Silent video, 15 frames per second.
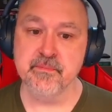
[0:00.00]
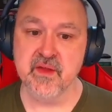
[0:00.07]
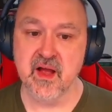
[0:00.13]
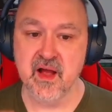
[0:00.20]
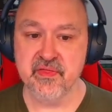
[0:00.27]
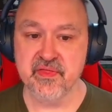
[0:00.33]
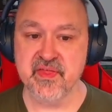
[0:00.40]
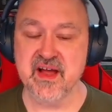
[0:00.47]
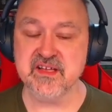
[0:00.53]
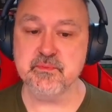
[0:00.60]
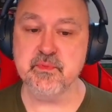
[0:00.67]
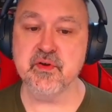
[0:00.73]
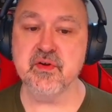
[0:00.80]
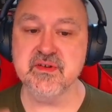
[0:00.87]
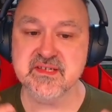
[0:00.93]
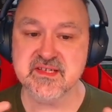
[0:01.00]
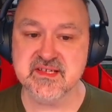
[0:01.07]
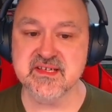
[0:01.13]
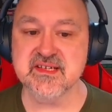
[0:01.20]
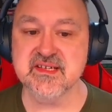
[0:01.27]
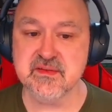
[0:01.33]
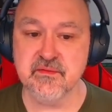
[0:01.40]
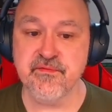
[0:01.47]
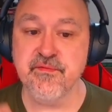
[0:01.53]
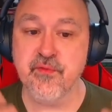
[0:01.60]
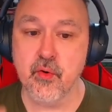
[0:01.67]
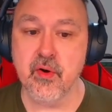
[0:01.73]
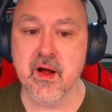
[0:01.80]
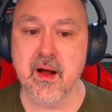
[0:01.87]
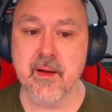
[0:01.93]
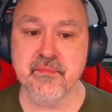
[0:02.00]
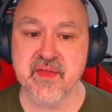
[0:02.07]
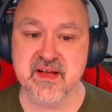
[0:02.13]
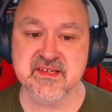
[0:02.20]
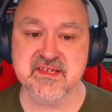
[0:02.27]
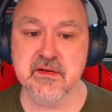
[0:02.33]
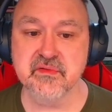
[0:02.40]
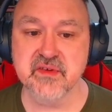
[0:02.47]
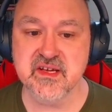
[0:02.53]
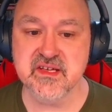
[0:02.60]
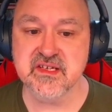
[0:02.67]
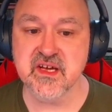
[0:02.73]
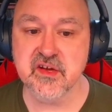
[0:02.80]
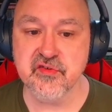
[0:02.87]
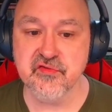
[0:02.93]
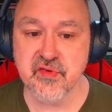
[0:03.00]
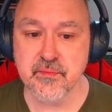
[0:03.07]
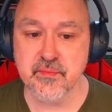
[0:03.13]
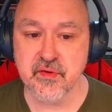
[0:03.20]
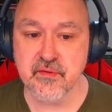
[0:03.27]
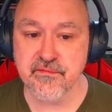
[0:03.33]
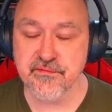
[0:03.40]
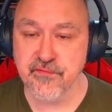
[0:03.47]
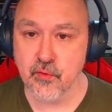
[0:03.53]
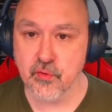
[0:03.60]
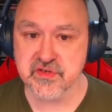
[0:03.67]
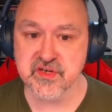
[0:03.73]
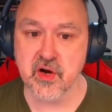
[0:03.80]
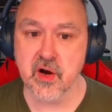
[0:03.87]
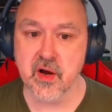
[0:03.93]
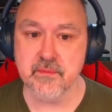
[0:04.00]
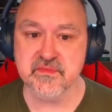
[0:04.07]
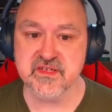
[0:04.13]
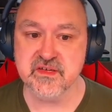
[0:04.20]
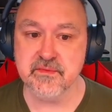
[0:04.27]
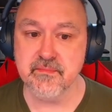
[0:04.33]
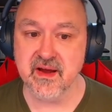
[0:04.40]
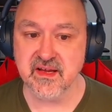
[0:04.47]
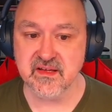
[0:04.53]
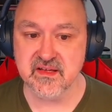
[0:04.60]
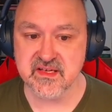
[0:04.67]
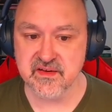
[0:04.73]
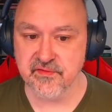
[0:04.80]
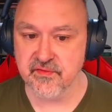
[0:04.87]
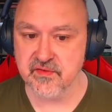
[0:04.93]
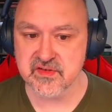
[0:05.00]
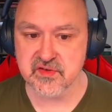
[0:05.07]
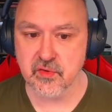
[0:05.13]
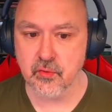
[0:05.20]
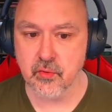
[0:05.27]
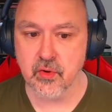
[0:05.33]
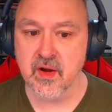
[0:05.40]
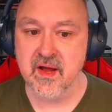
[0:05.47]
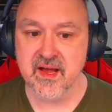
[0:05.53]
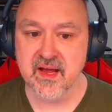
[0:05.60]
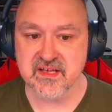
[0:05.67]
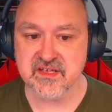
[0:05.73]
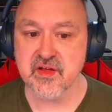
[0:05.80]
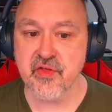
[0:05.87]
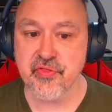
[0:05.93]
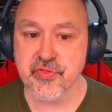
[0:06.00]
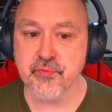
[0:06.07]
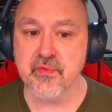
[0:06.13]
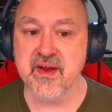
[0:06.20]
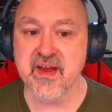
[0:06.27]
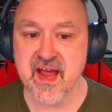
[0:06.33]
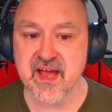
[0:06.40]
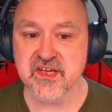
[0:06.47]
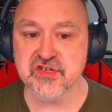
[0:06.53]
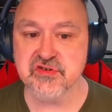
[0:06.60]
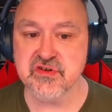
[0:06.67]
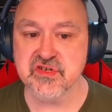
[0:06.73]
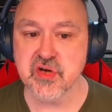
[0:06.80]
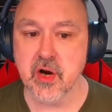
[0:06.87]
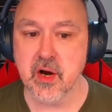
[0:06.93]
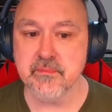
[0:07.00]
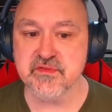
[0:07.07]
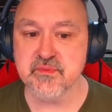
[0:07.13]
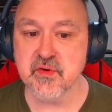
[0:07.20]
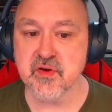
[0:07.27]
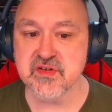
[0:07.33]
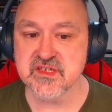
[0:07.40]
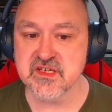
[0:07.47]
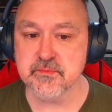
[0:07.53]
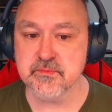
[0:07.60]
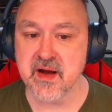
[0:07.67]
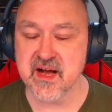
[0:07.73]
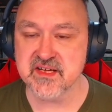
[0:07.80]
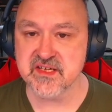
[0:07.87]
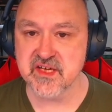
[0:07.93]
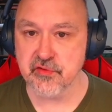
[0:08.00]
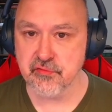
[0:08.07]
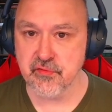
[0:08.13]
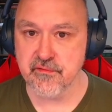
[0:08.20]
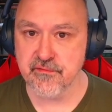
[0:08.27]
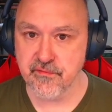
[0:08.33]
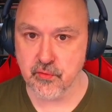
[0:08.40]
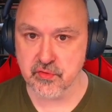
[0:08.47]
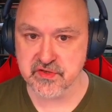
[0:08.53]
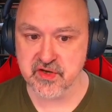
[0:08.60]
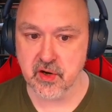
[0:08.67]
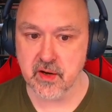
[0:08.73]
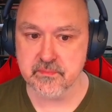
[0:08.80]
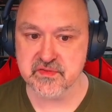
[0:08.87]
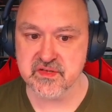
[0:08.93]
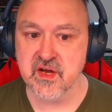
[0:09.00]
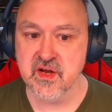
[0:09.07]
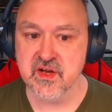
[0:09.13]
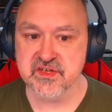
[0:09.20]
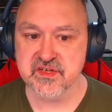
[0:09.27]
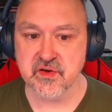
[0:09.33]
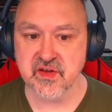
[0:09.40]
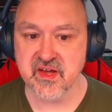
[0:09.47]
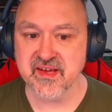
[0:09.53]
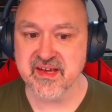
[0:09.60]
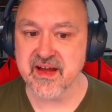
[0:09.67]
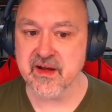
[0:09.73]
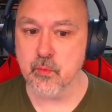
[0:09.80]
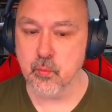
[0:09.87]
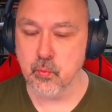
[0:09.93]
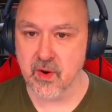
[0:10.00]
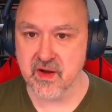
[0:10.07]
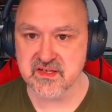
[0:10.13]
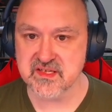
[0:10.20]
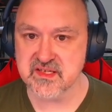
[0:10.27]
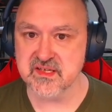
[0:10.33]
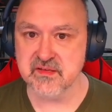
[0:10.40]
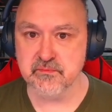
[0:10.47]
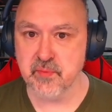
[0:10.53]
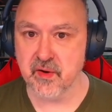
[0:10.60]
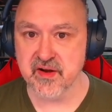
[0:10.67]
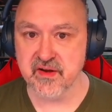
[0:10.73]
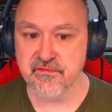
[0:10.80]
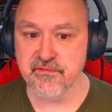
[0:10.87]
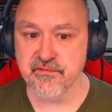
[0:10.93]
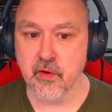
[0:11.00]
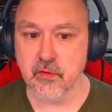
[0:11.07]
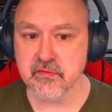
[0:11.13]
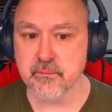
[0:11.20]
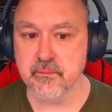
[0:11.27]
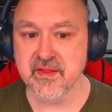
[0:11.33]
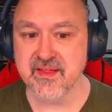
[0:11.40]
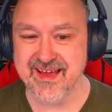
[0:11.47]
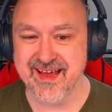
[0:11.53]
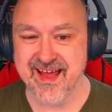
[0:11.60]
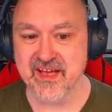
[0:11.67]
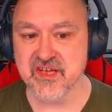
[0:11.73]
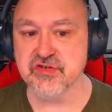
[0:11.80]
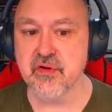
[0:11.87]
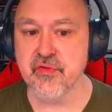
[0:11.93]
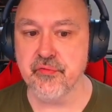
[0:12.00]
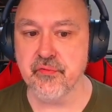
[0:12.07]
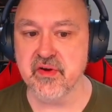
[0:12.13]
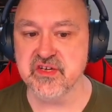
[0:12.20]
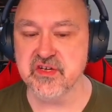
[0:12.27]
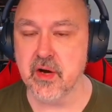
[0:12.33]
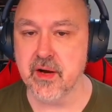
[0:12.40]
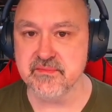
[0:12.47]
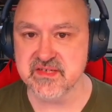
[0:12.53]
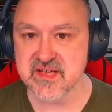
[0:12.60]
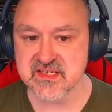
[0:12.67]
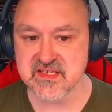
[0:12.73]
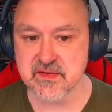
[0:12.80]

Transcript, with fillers: And that's because that cell needs to contribute 4 times to make the difference, or it's 3 extra times because it's passing through 4 times. So you get it once by default, but the extra 3 times has